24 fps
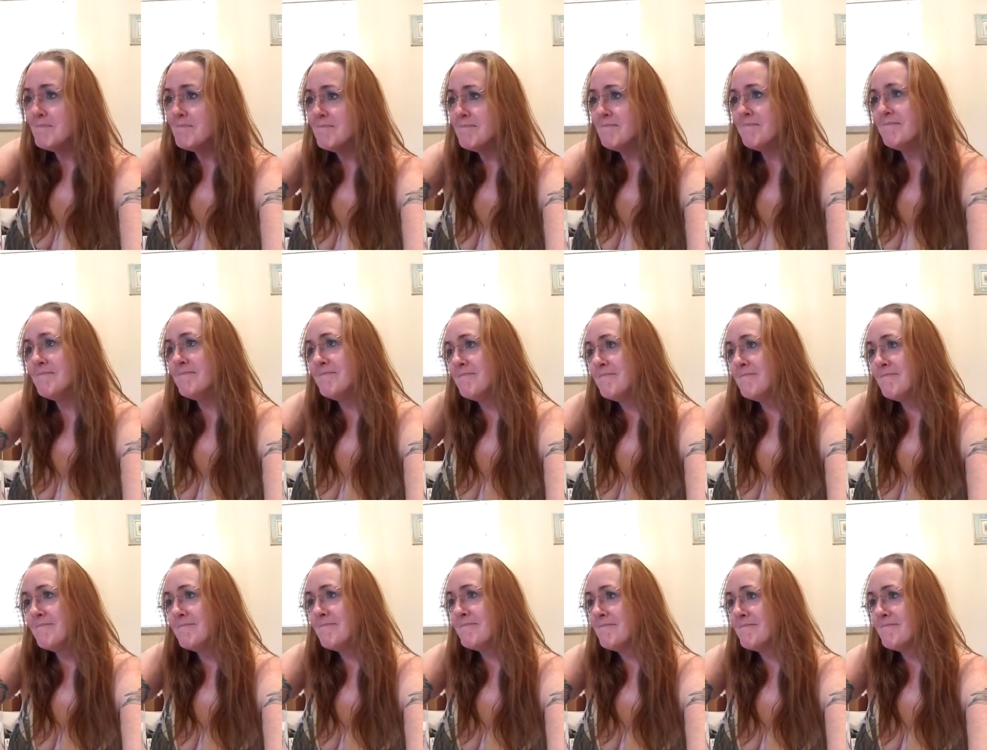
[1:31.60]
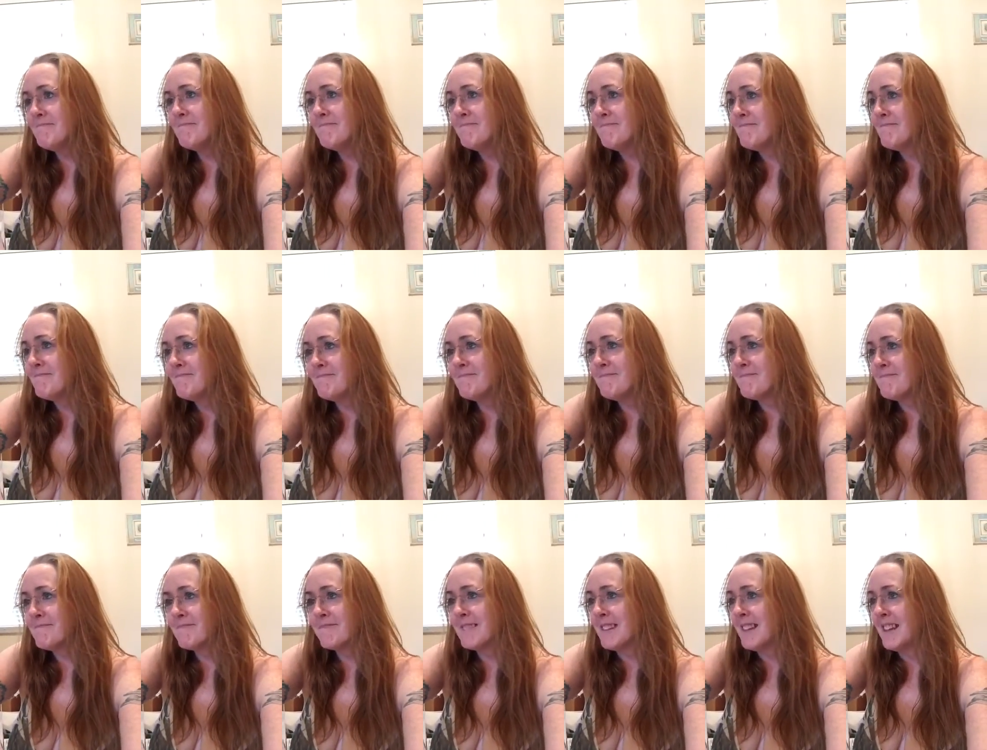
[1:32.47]

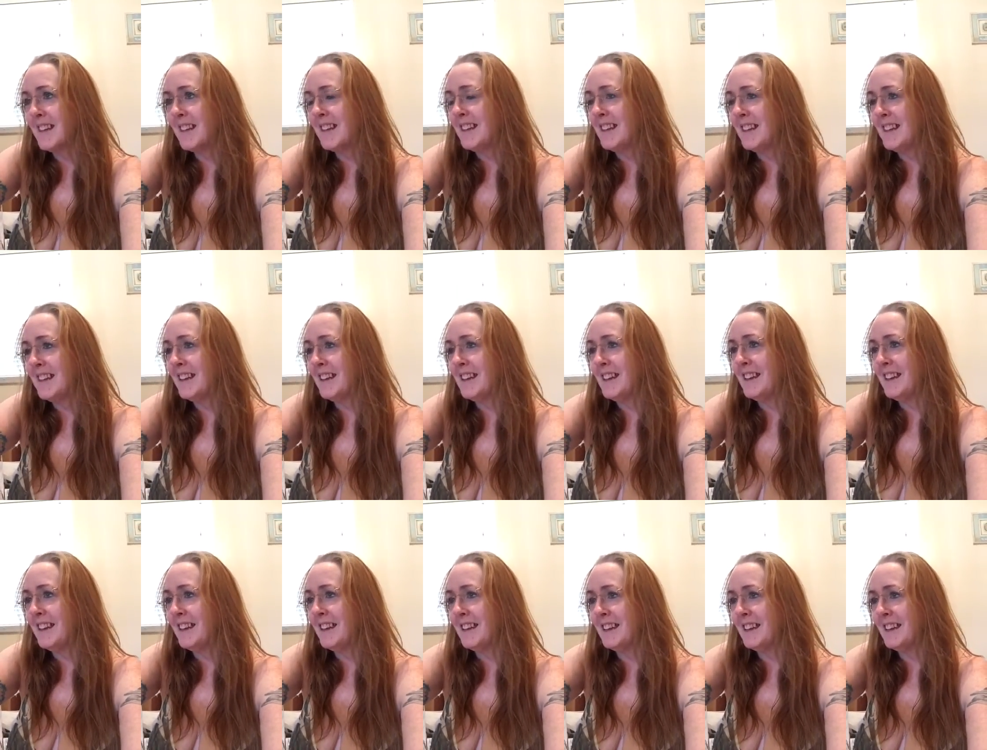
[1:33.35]
(silence)